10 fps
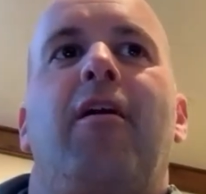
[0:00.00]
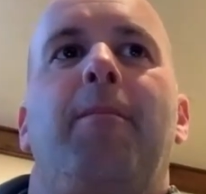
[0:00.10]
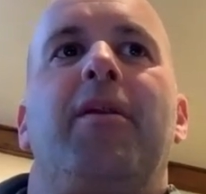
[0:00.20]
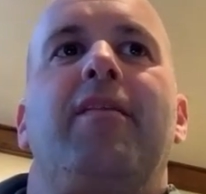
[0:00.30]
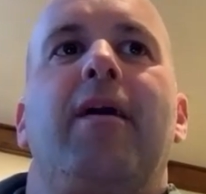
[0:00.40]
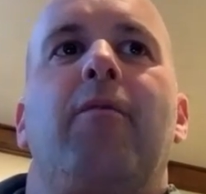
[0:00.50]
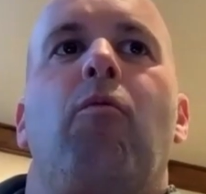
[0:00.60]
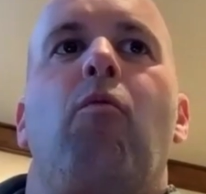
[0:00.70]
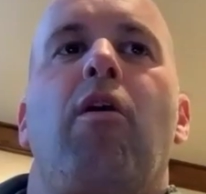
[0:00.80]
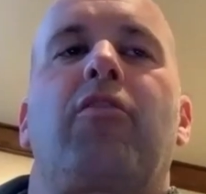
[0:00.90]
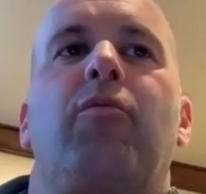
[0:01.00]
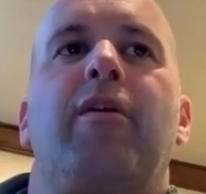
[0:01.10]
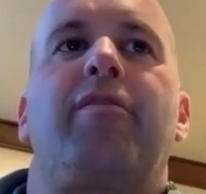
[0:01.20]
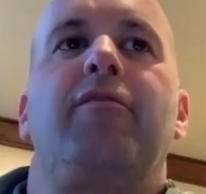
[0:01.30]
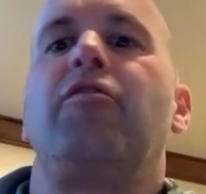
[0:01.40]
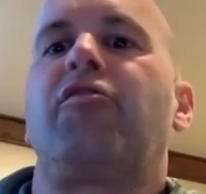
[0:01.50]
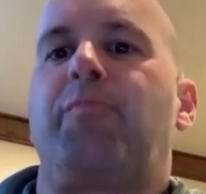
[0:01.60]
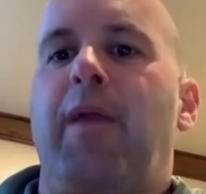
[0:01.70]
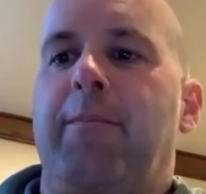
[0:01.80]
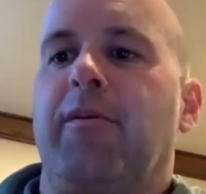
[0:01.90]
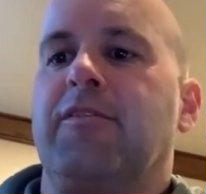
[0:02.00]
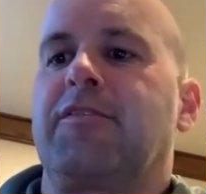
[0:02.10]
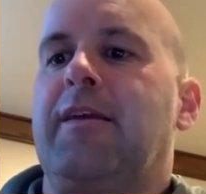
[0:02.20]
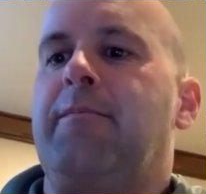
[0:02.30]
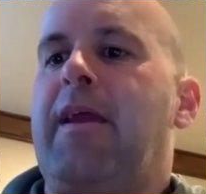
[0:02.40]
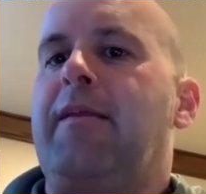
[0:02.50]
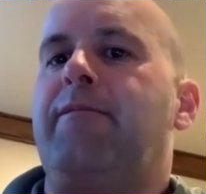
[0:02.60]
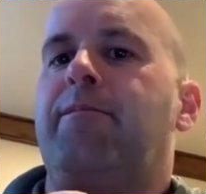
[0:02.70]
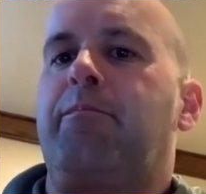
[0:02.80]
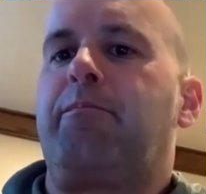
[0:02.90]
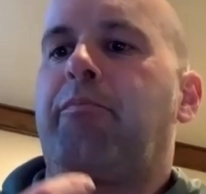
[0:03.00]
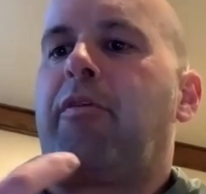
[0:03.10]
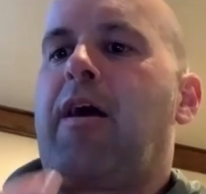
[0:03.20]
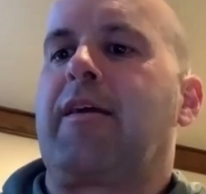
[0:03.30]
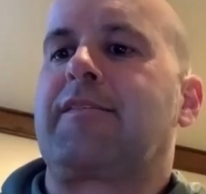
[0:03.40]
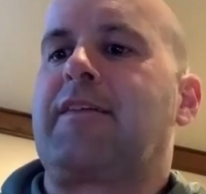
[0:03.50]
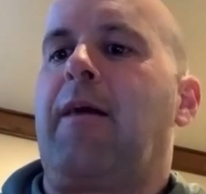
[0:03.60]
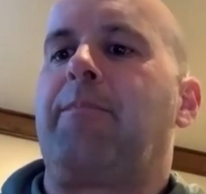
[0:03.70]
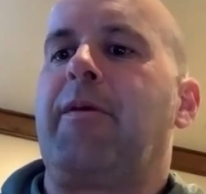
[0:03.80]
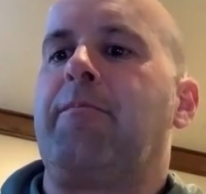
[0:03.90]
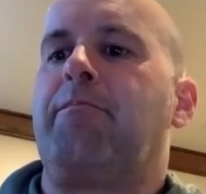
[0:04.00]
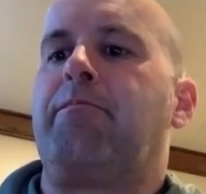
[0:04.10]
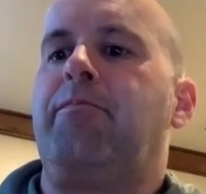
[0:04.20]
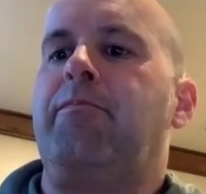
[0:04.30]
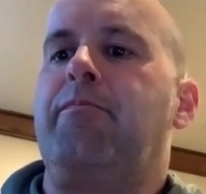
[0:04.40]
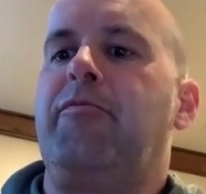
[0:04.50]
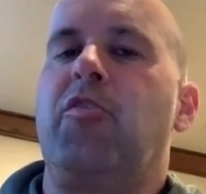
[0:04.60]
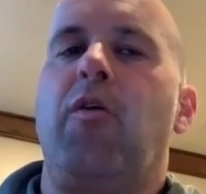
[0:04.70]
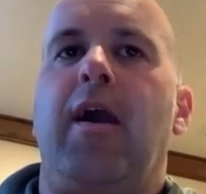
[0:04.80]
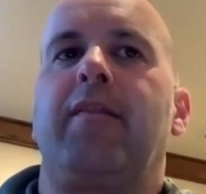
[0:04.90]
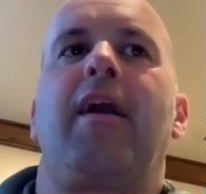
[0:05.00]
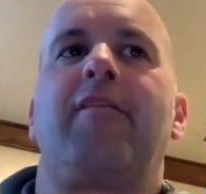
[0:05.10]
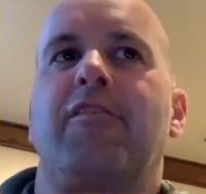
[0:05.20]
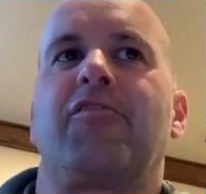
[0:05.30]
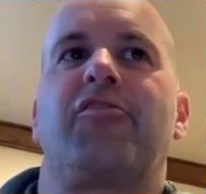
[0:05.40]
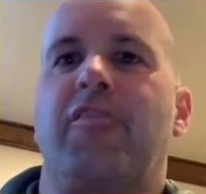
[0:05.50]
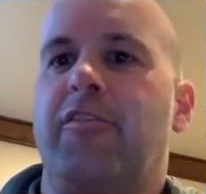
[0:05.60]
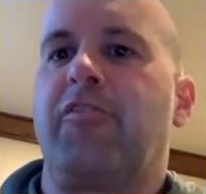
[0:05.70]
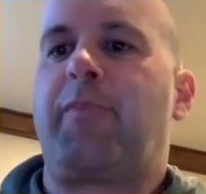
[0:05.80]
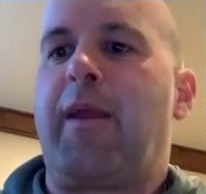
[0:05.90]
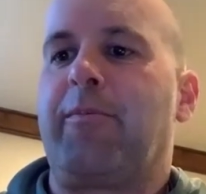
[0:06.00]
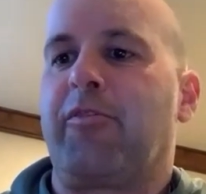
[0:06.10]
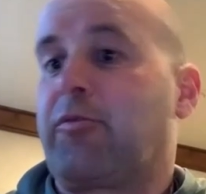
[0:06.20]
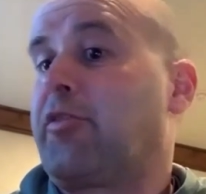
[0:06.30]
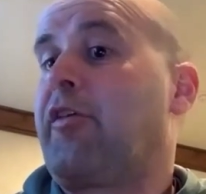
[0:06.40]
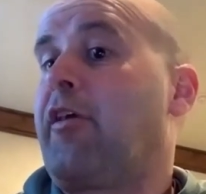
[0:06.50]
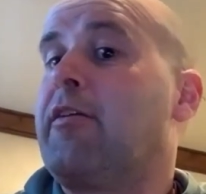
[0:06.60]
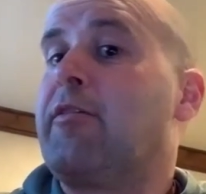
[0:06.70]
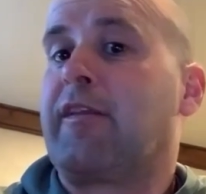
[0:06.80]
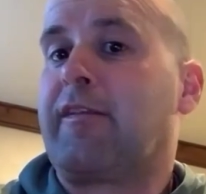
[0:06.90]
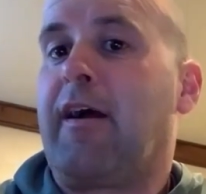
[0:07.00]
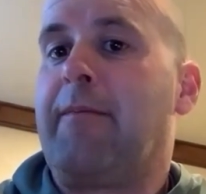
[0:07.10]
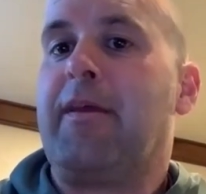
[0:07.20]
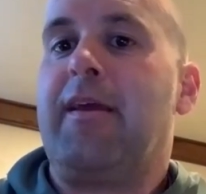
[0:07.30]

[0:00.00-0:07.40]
a company that worked with newspapers and made products to help them do online versions of their newspapers, which was very new at the time.